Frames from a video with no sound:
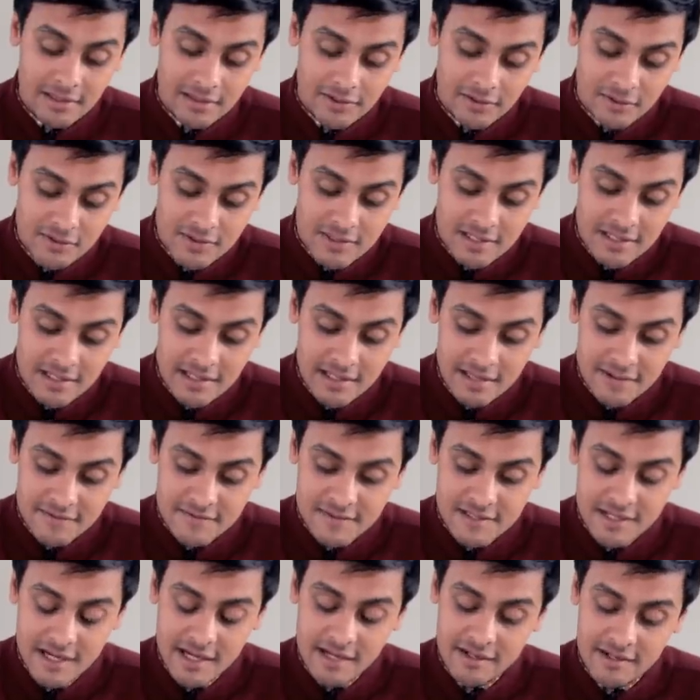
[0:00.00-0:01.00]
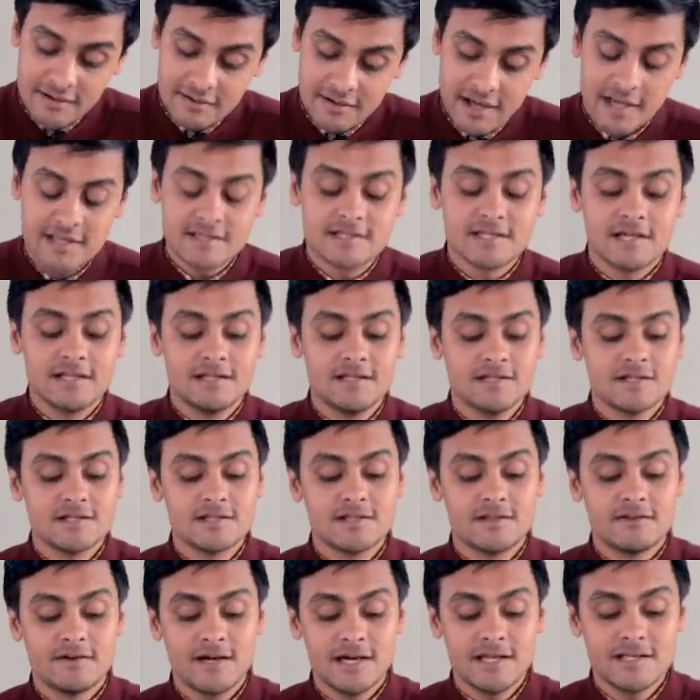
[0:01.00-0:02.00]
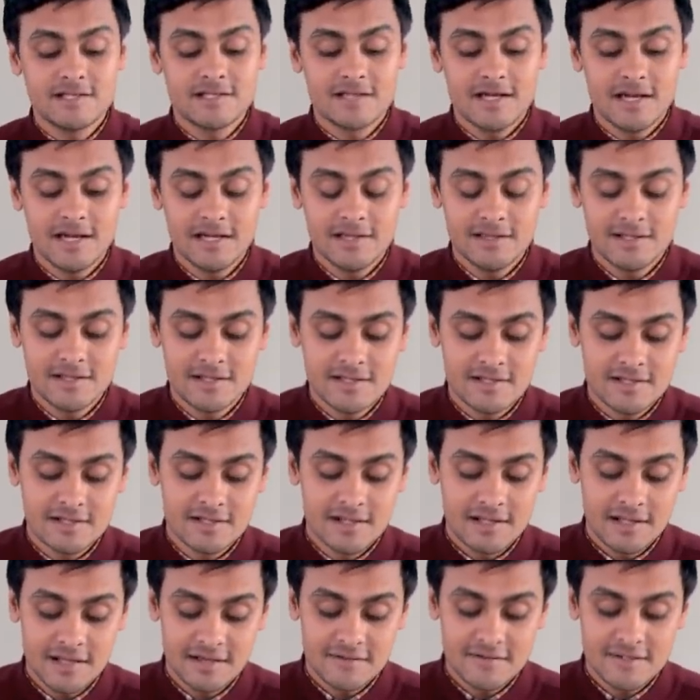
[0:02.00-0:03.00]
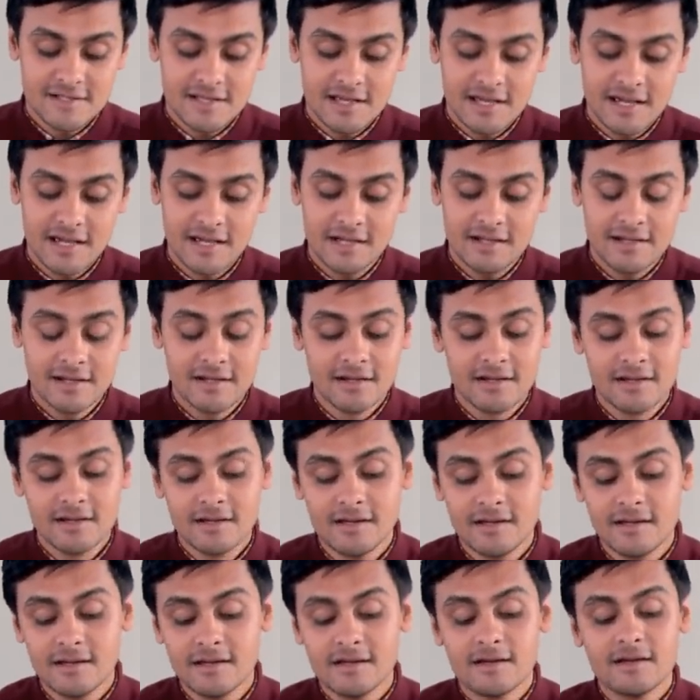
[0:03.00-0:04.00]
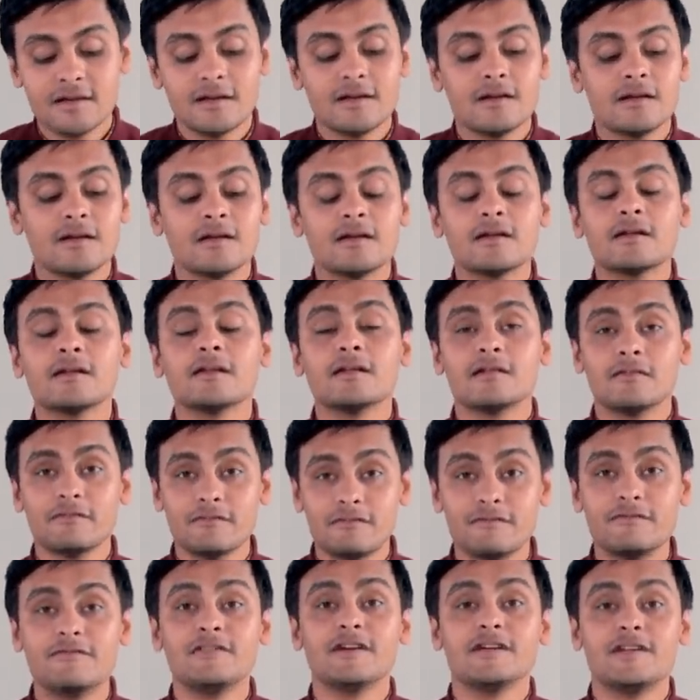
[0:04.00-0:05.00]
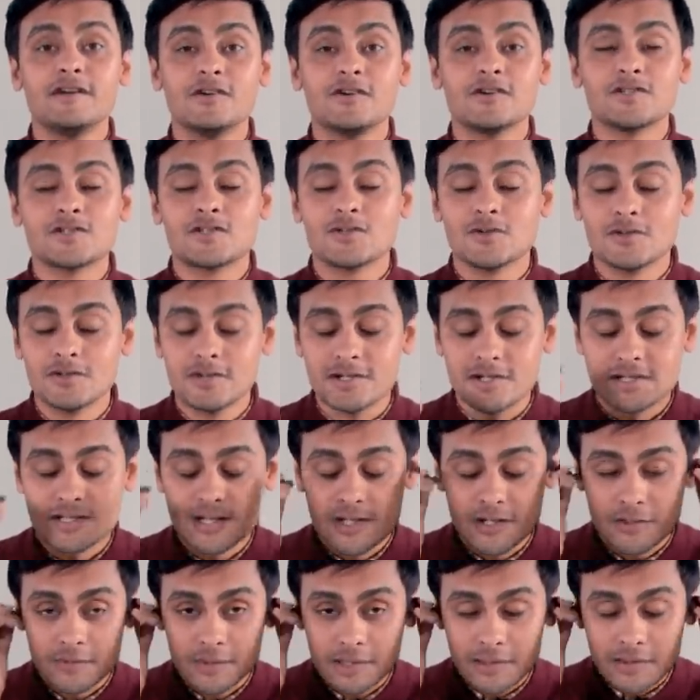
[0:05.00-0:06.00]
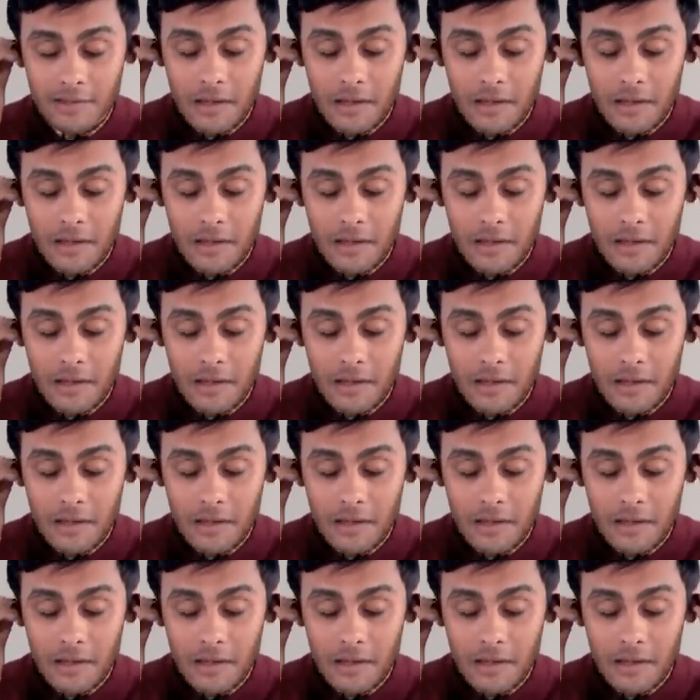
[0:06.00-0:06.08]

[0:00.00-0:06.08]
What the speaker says: you'll say left side, right side. This is the right side, this is the left side. Fitting kasto hudaraicha heru mai